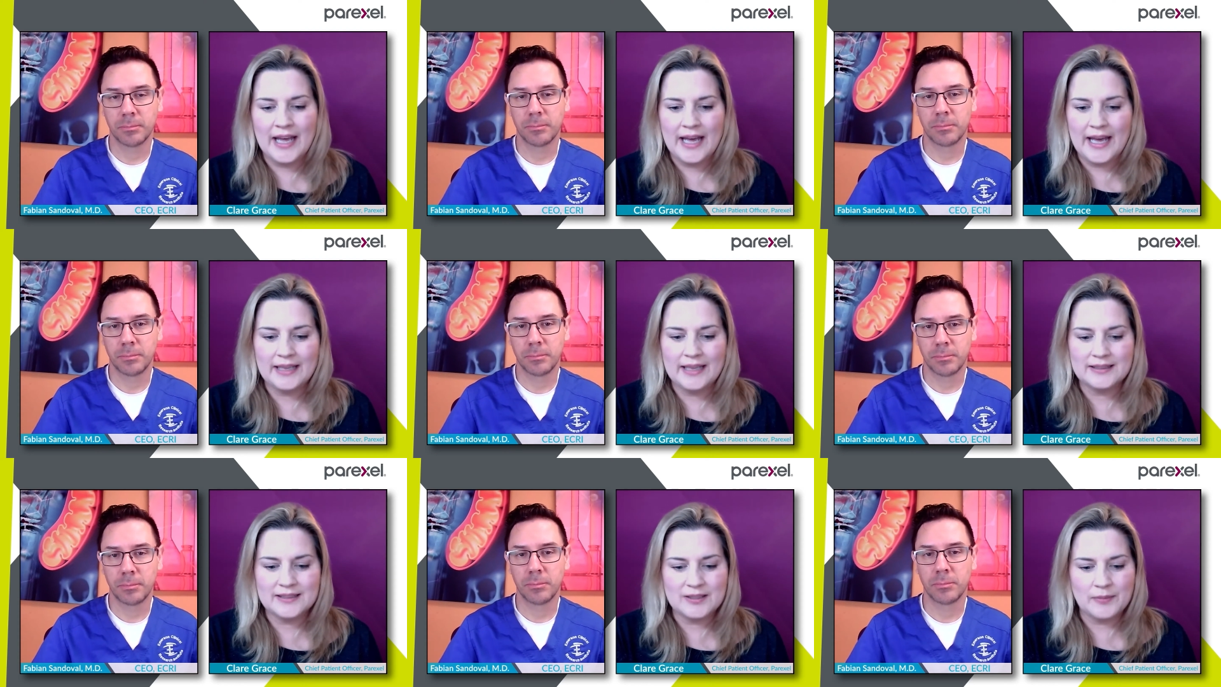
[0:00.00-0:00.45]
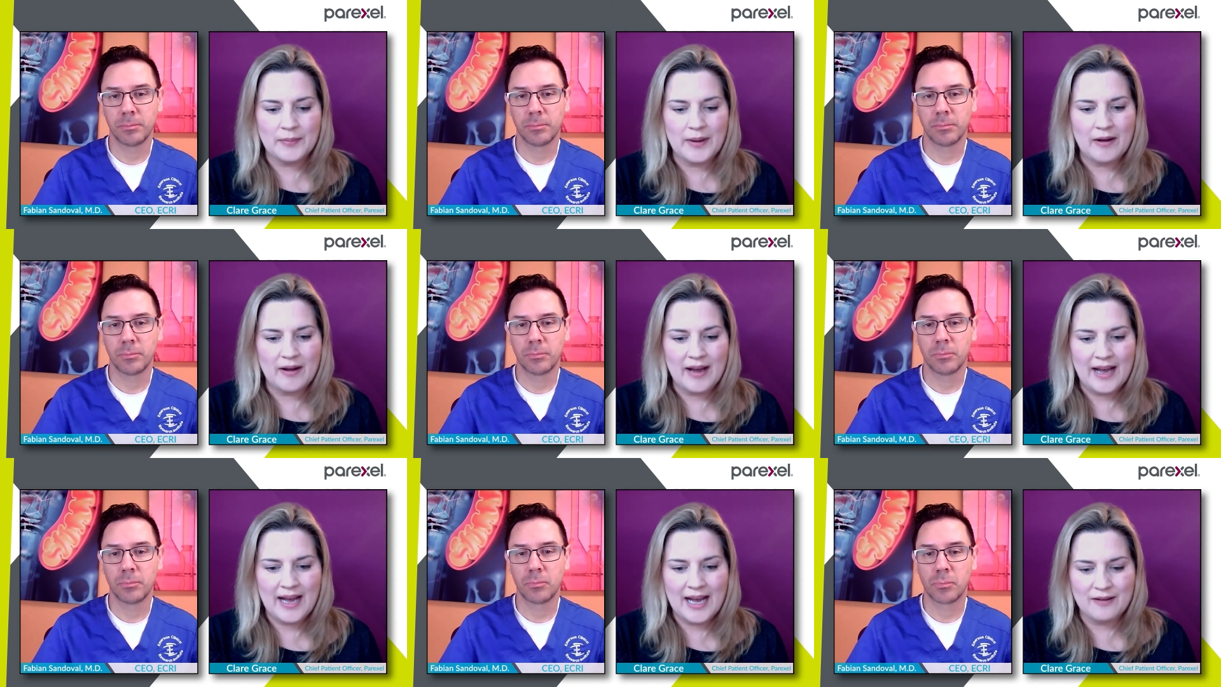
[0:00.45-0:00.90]
Speaker 1: it's
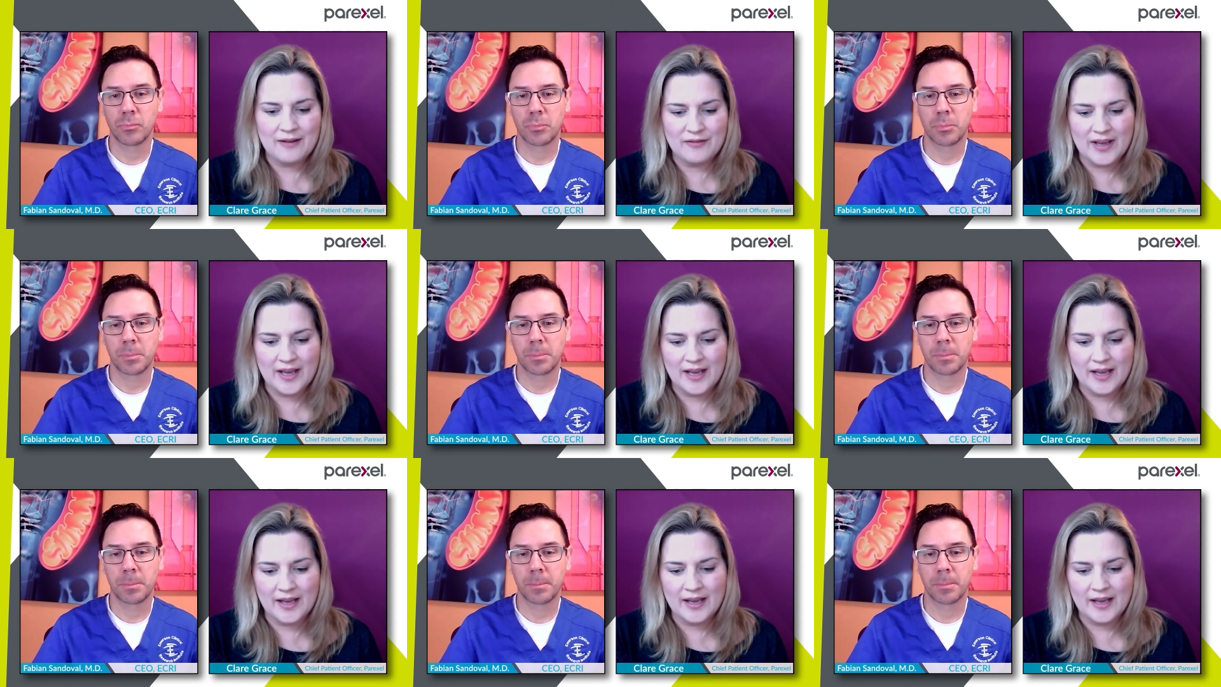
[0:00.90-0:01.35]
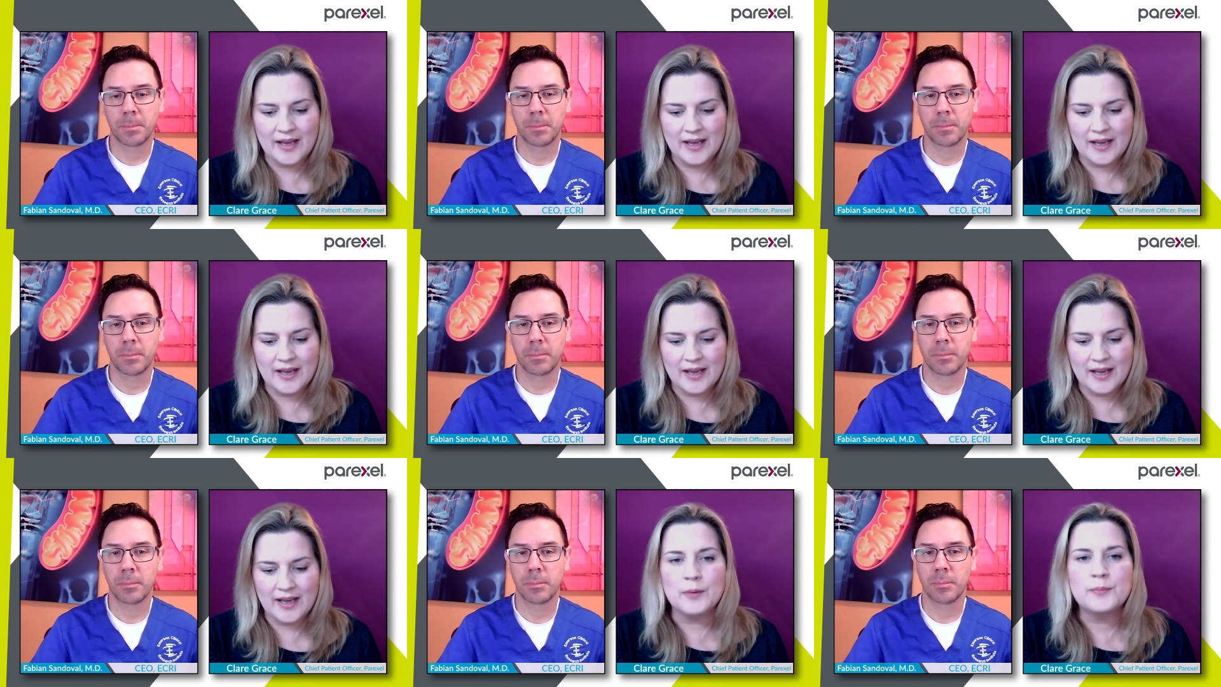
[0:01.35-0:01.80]
about having
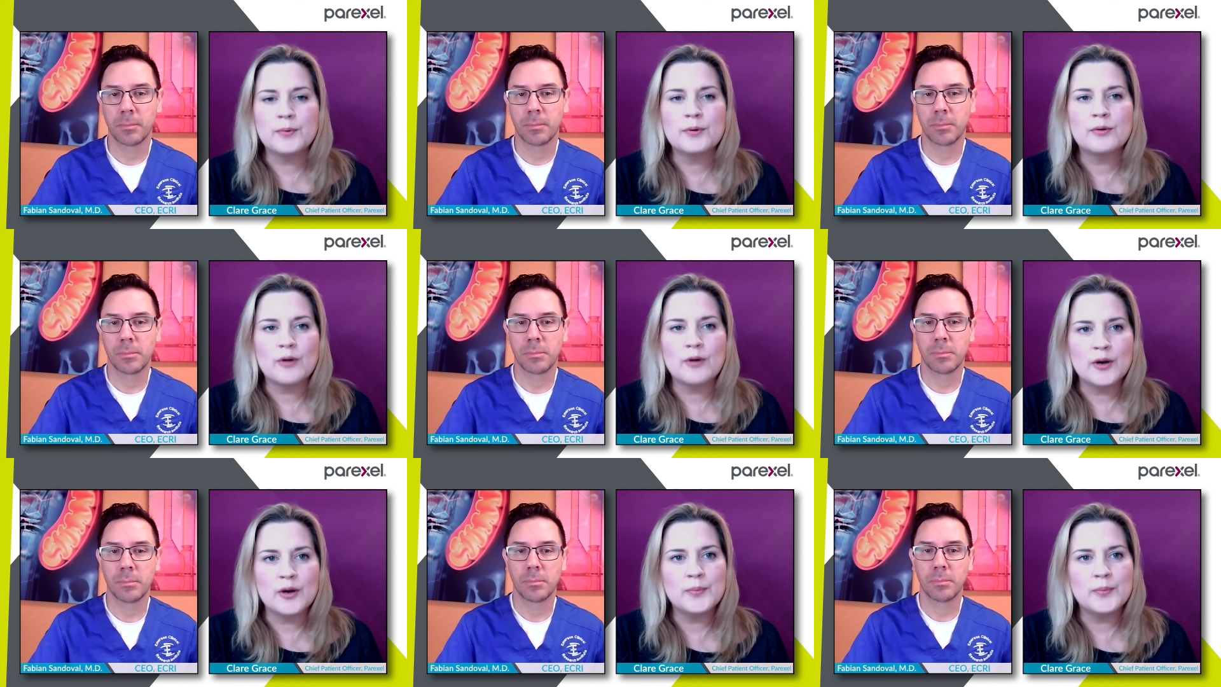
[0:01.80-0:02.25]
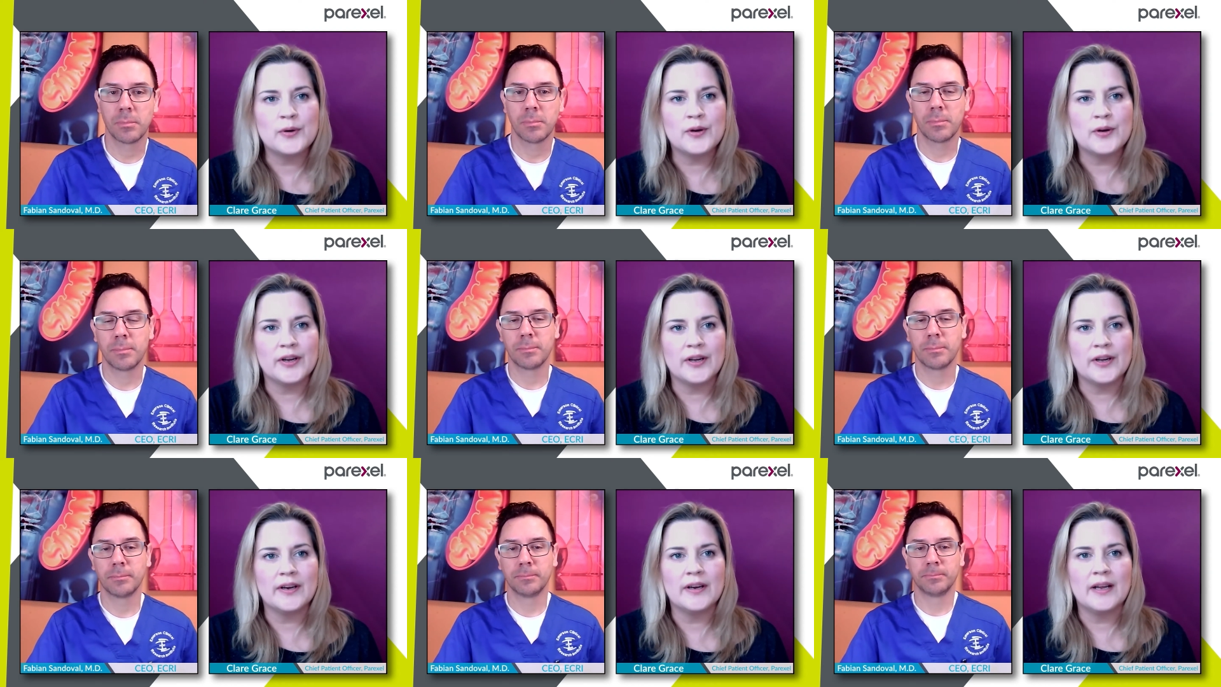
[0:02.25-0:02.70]

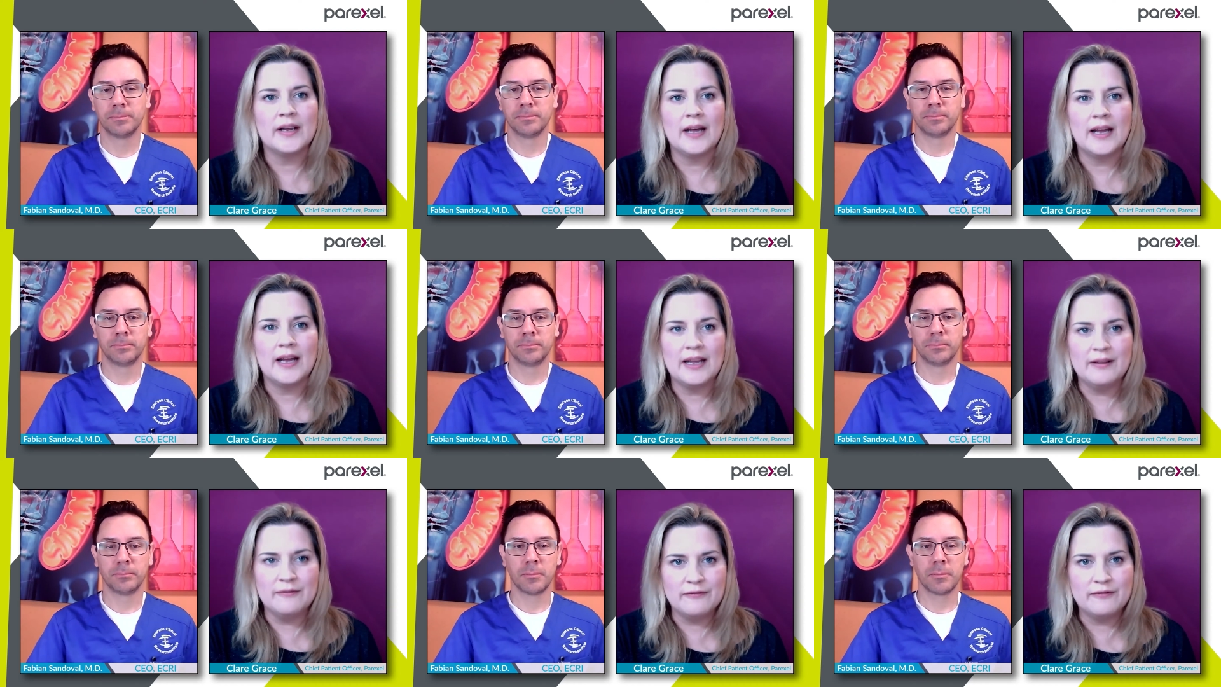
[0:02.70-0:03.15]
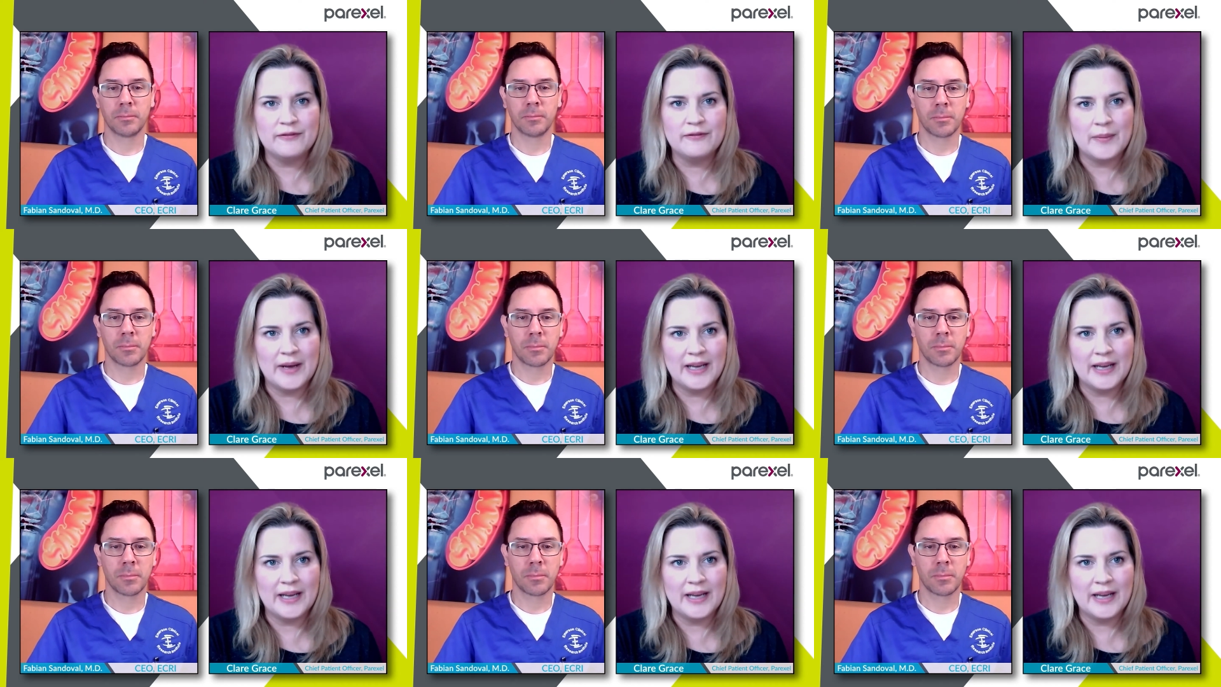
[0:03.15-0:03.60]
appropriate
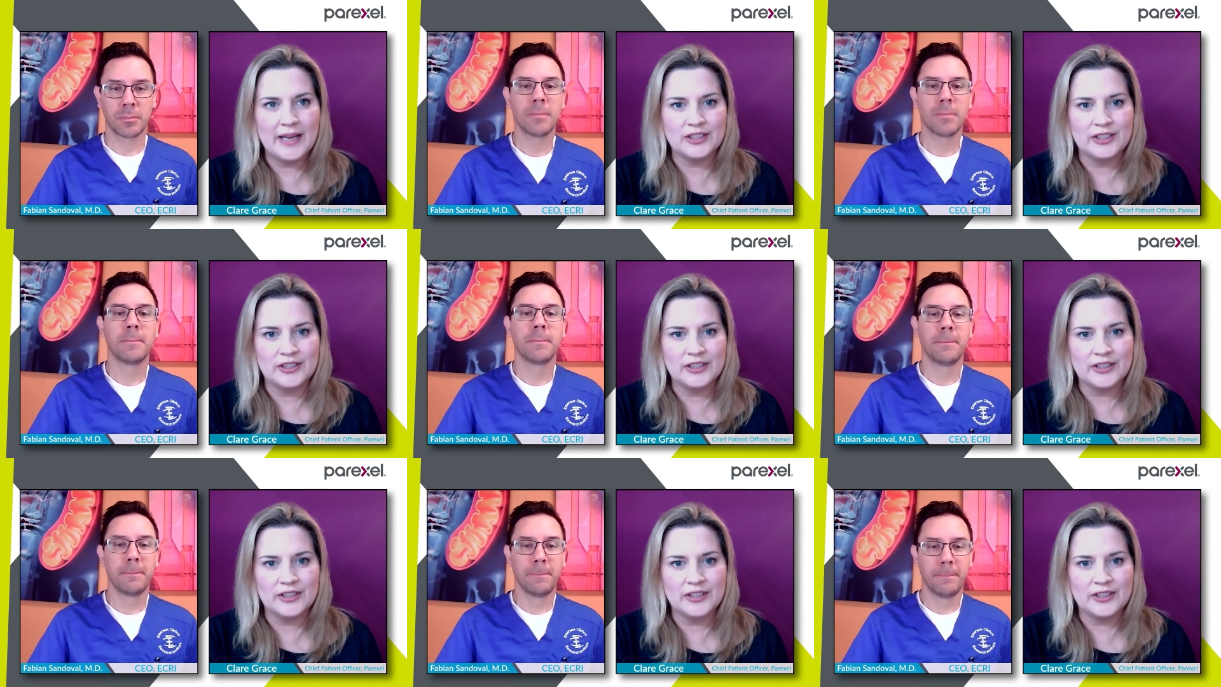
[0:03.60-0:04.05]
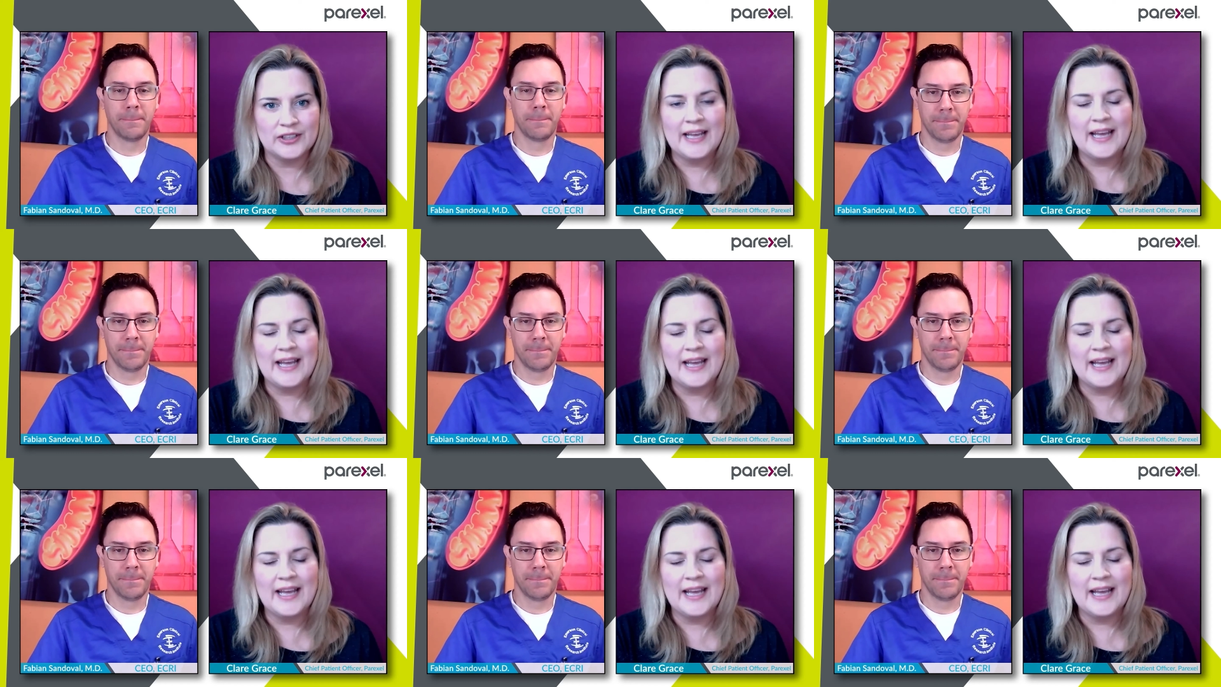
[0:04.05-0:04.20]
information,